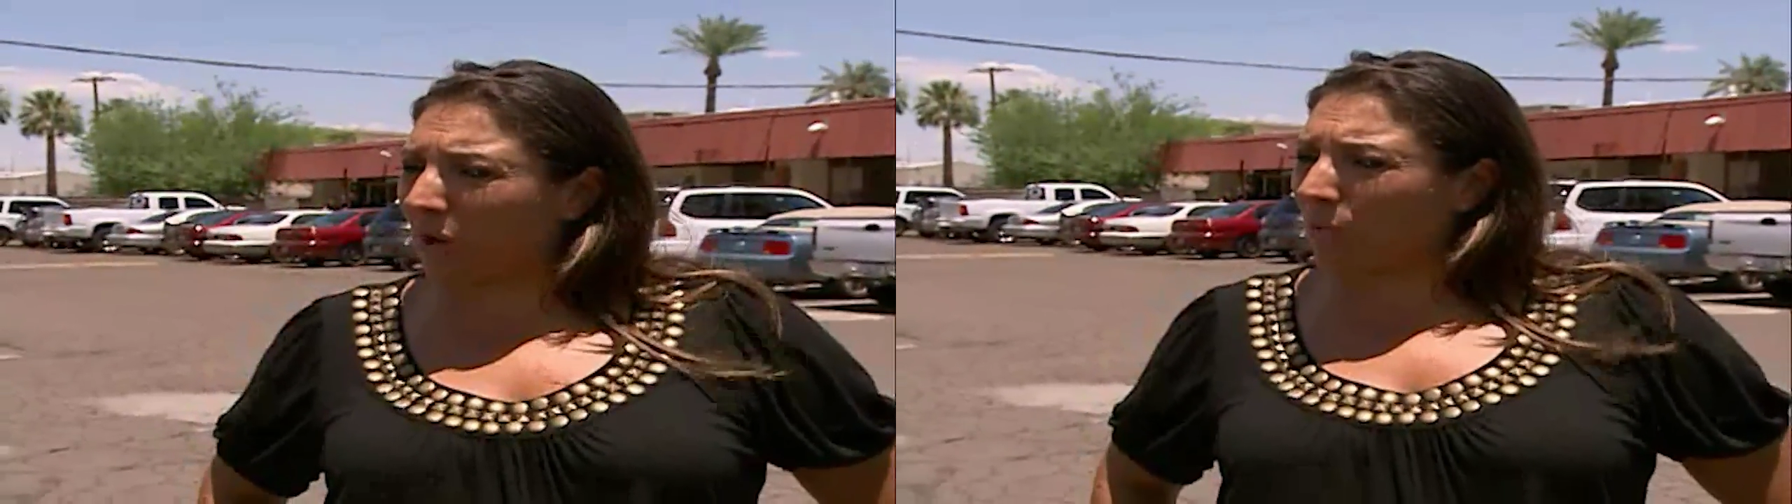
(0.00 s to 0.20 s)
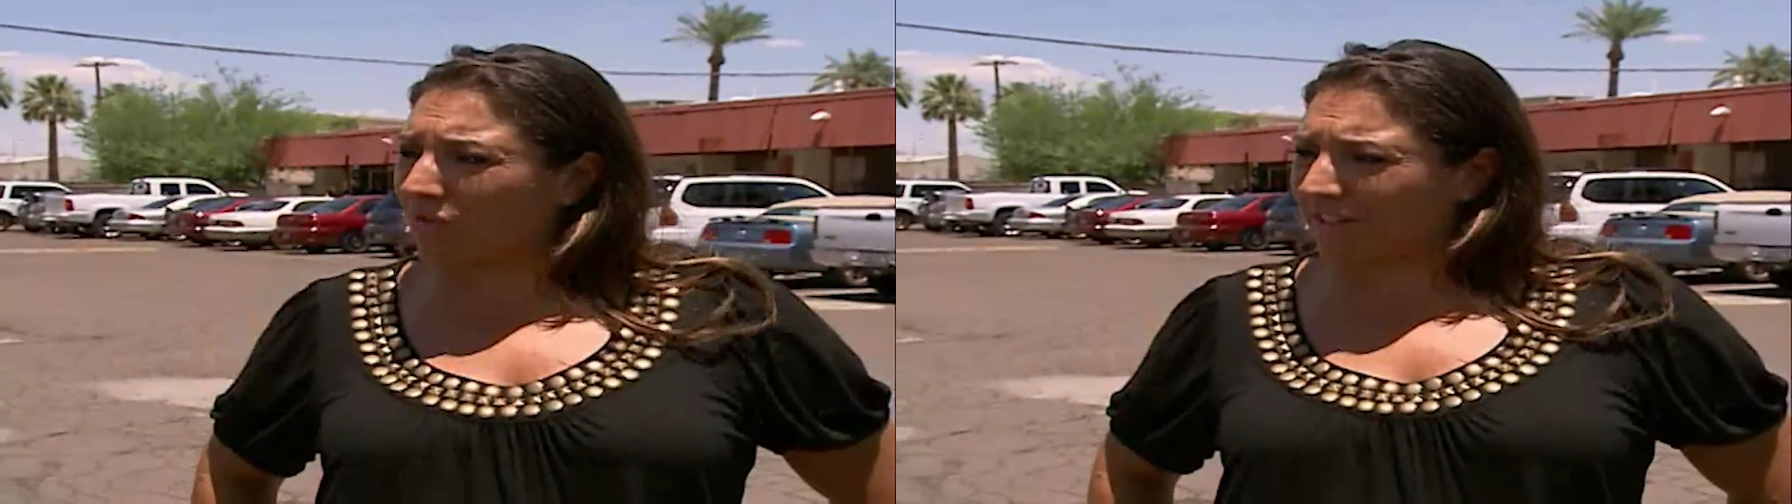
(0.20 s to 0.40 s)

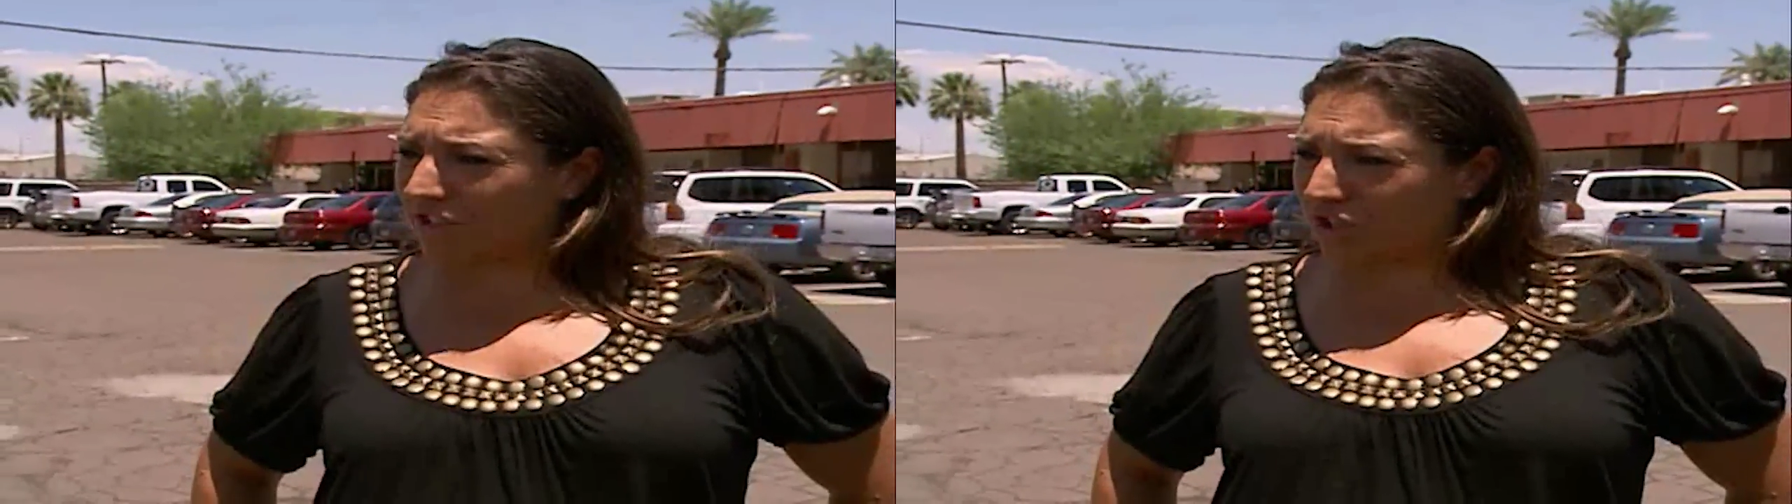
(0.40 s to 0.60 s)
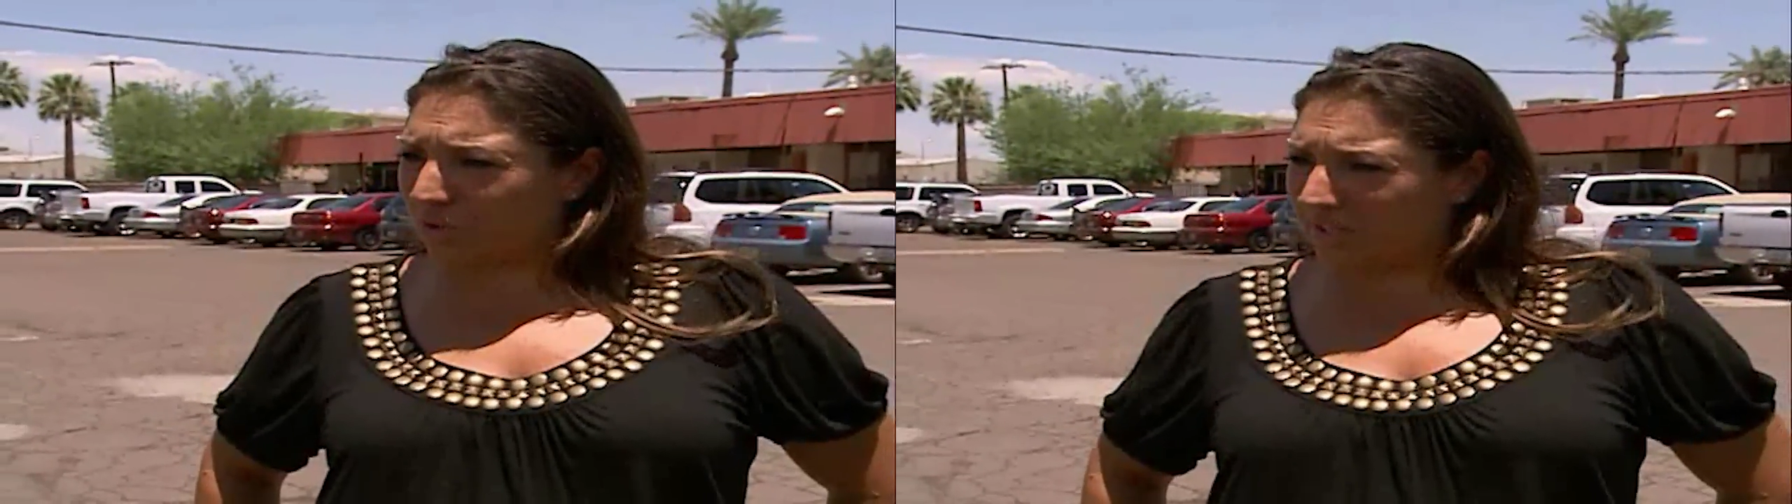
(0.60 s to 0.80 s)
know what
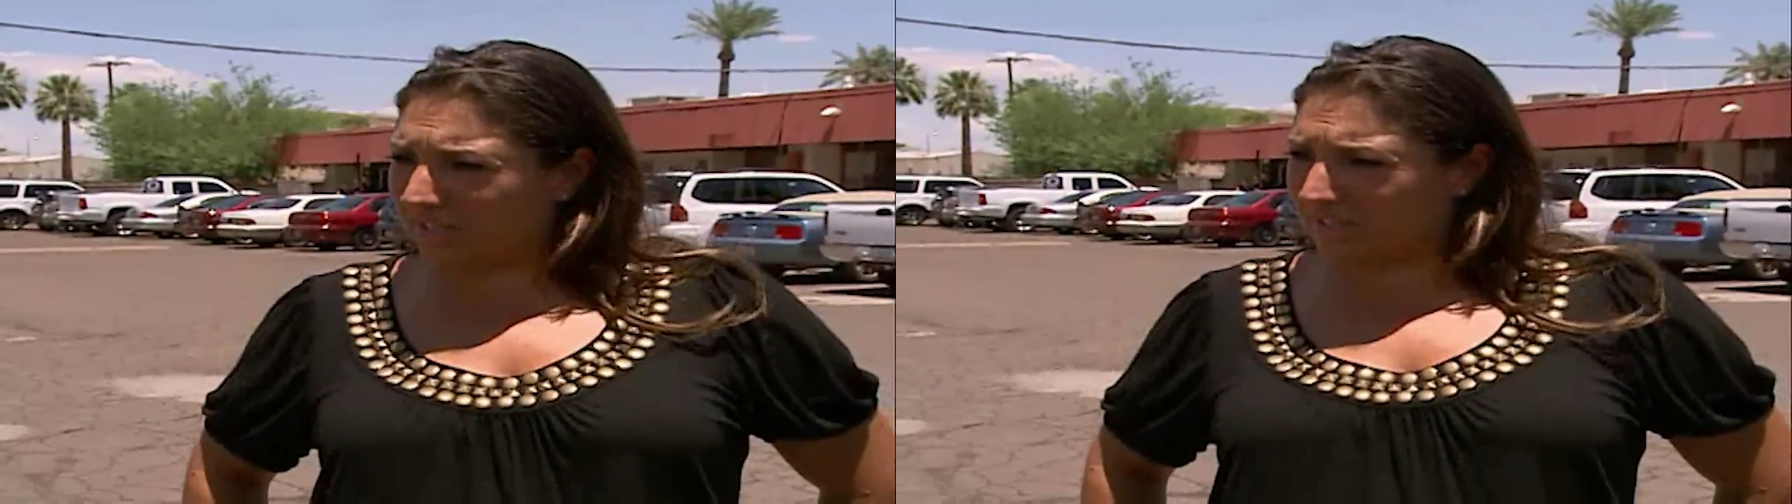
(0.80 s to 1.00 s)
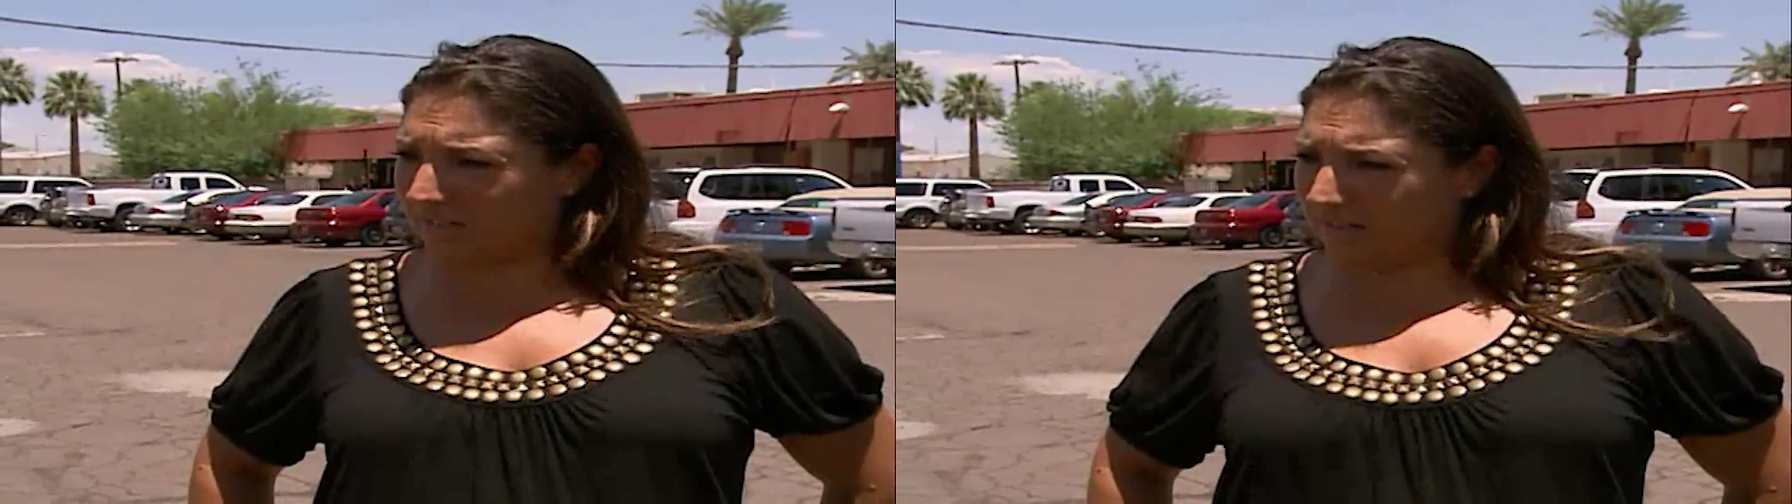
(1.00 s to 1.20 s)
gratitude
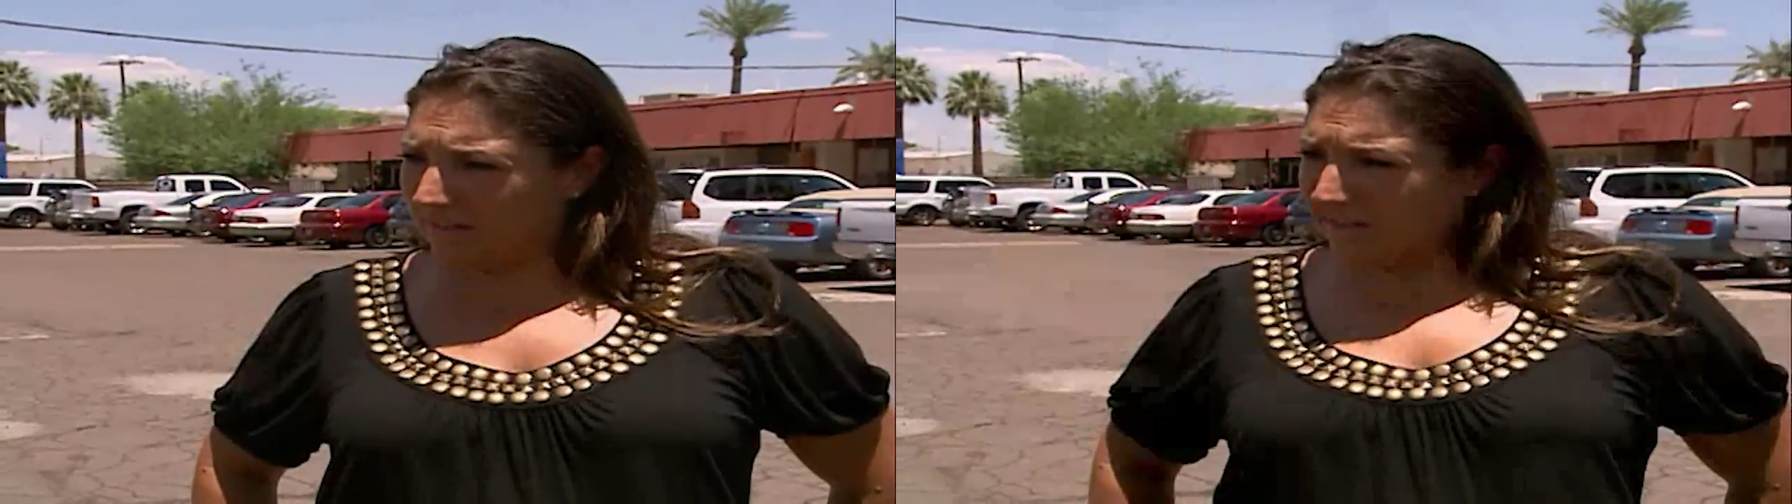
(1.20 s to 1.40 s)
is.